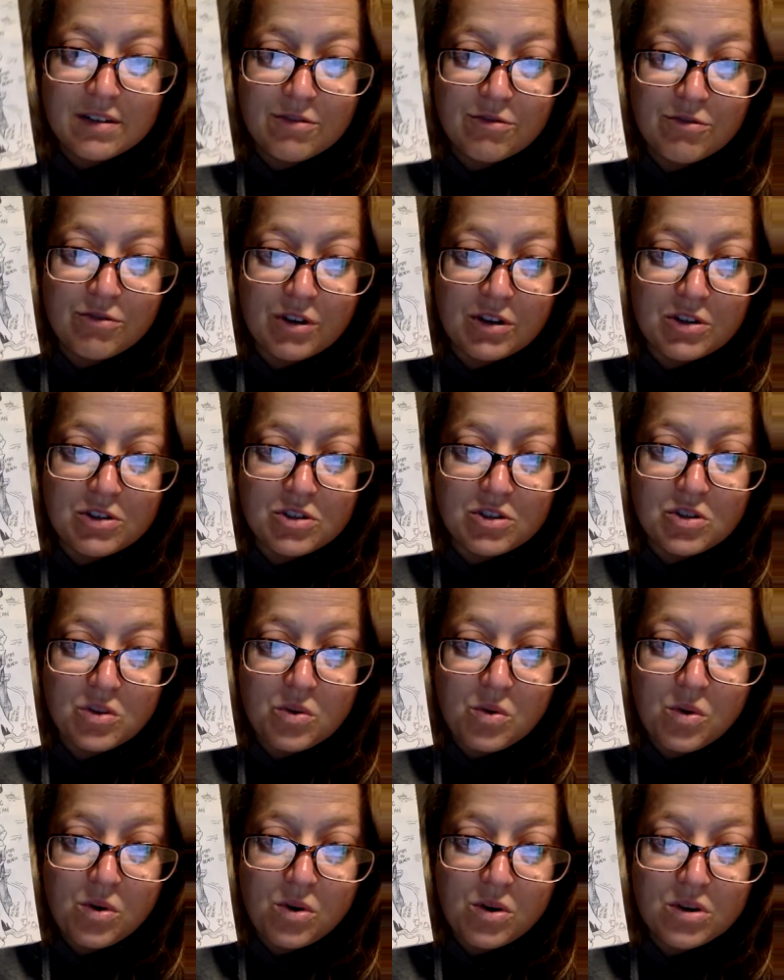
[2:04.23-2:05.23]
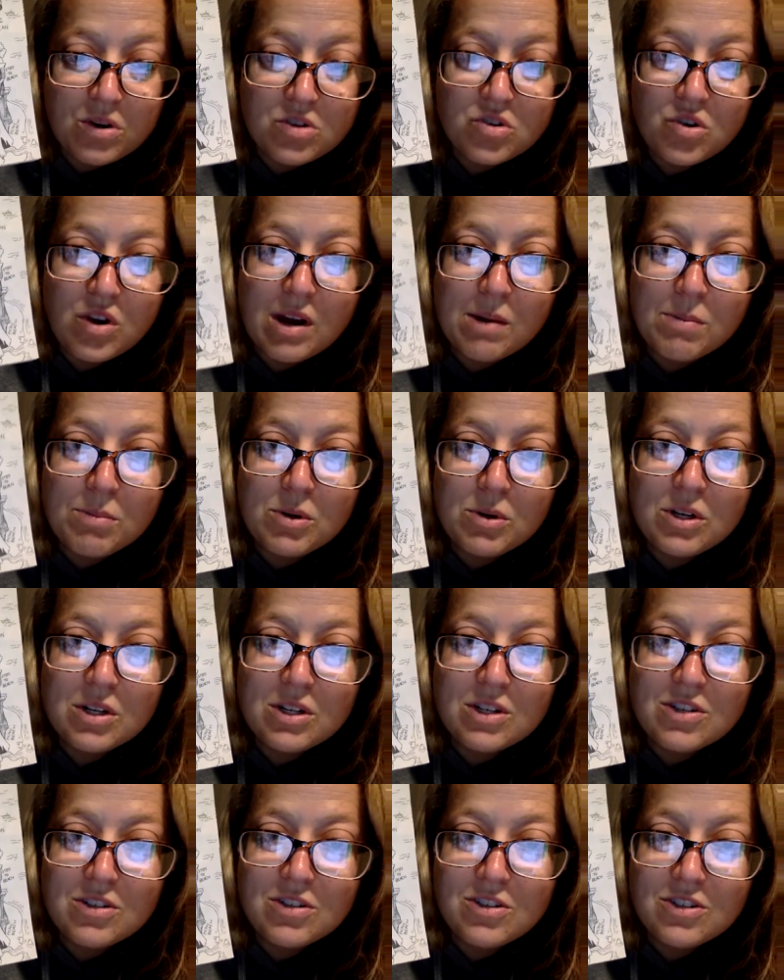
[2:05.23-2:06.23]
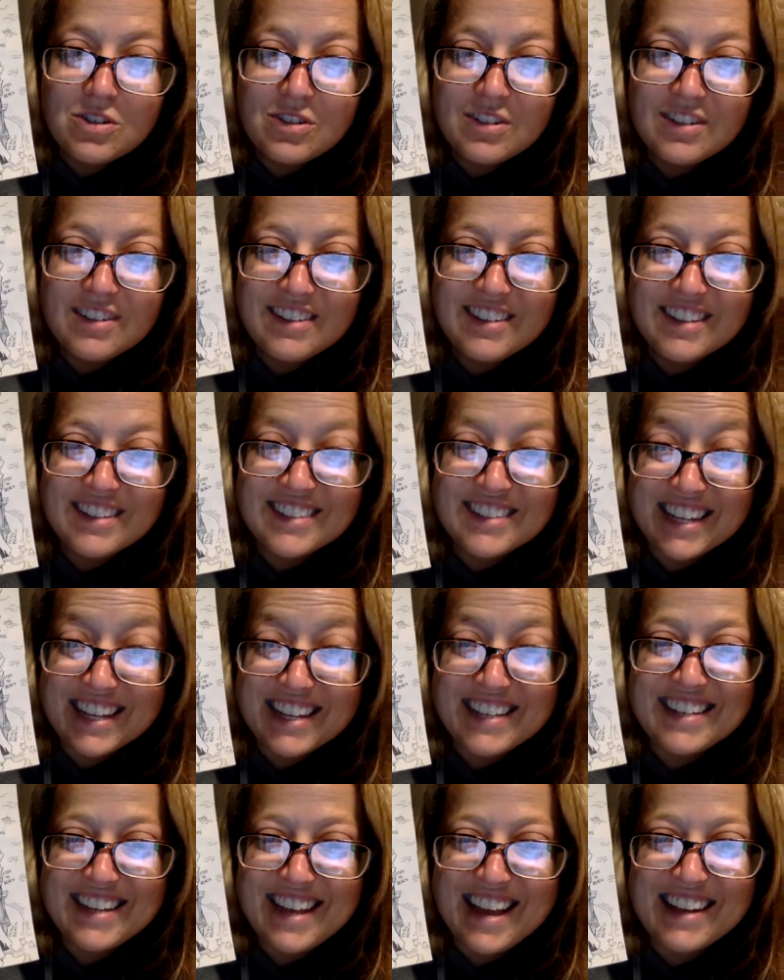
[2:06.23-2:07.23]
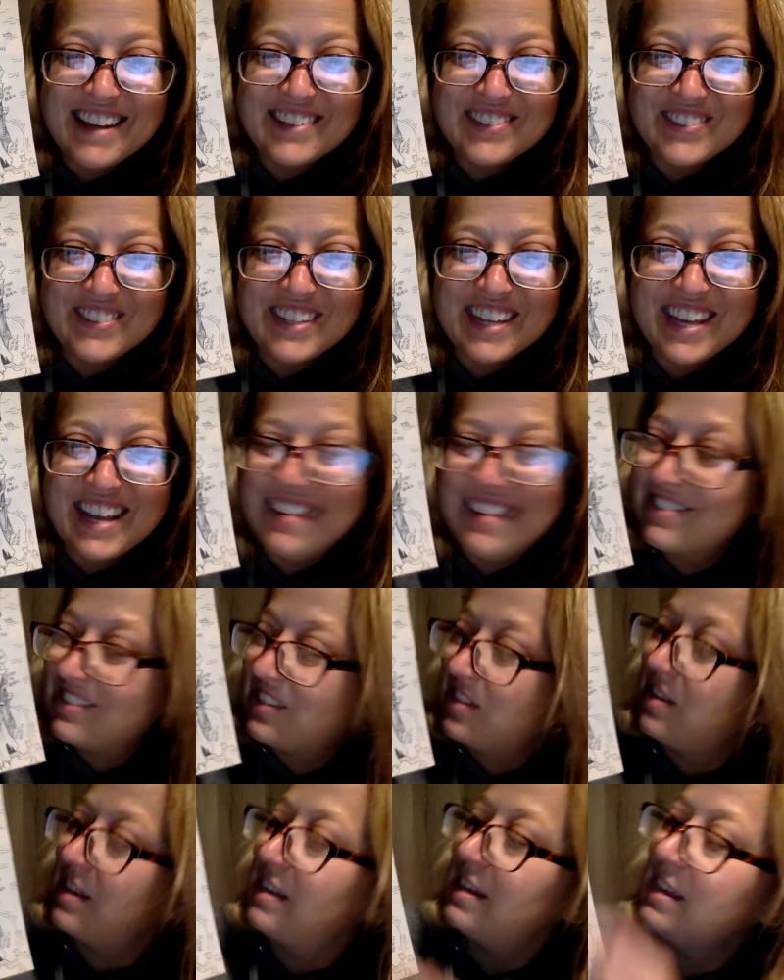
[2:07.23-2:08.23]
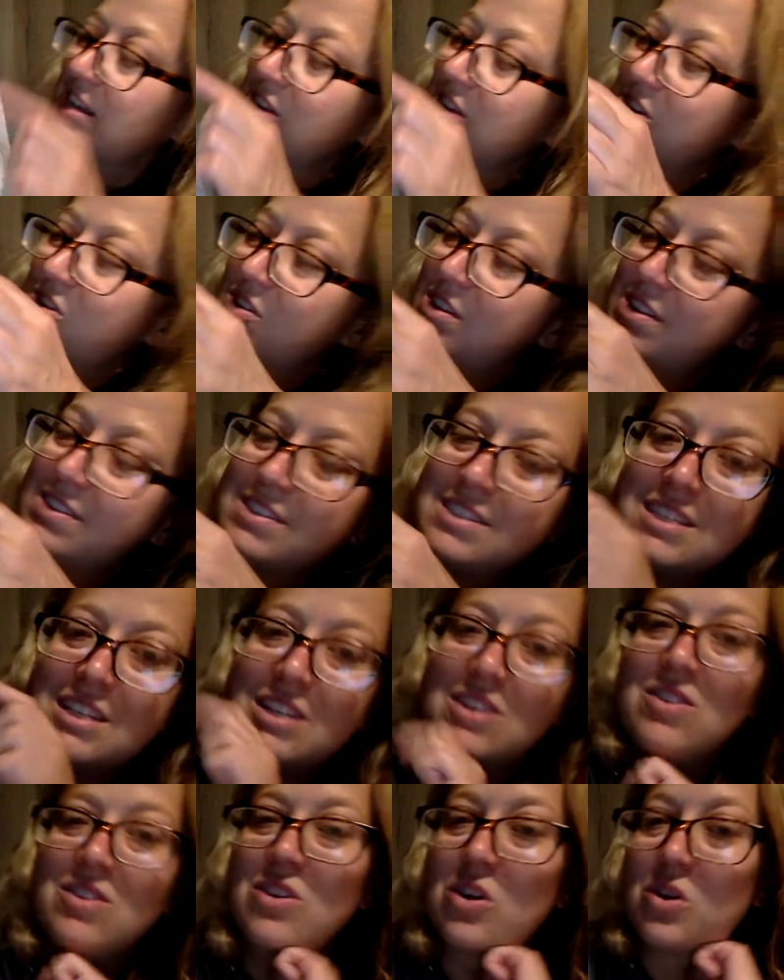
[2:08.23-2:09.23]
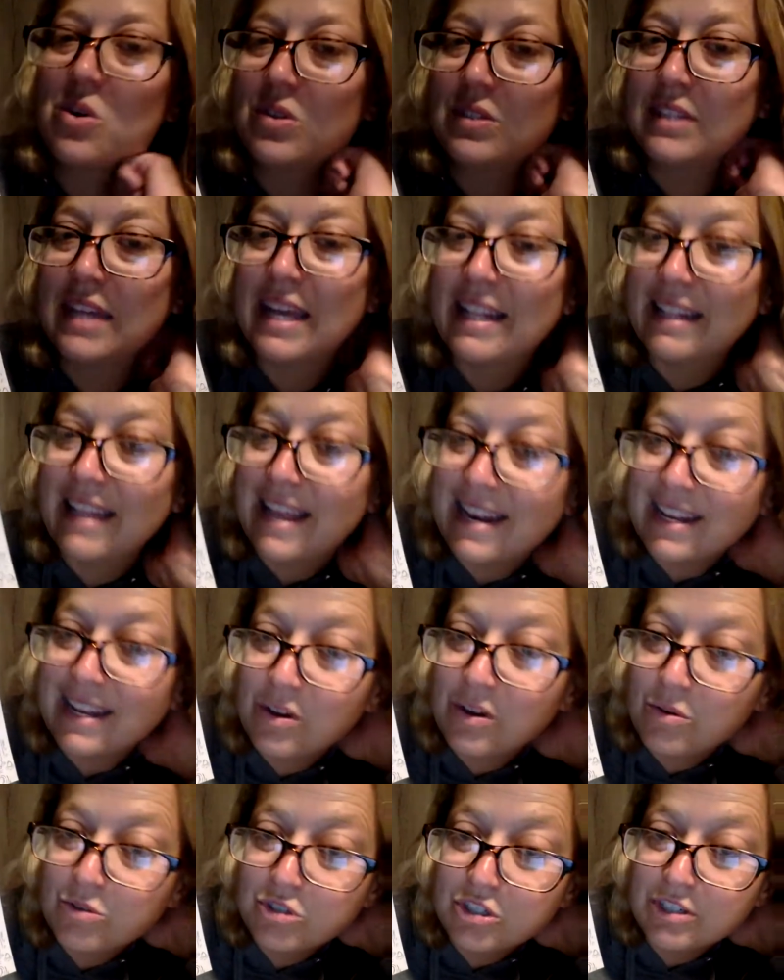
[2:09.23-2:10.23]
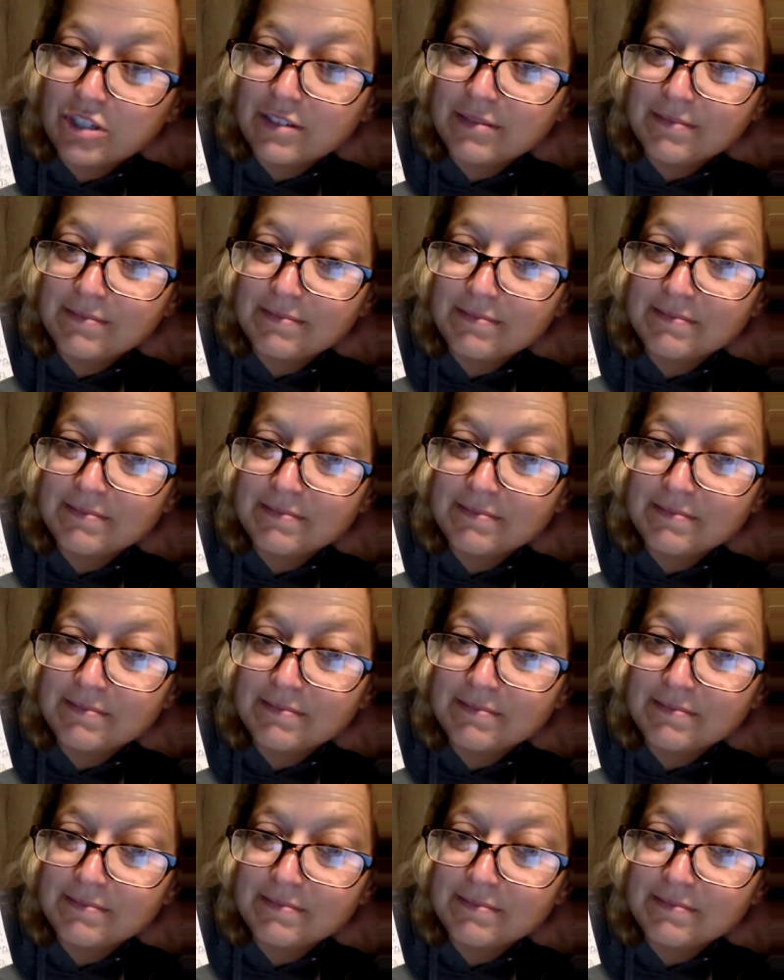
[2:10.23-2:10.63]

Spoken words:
Front door, drawbridge. Looks like an actual castle. And here is the good old Atlantic Ocean.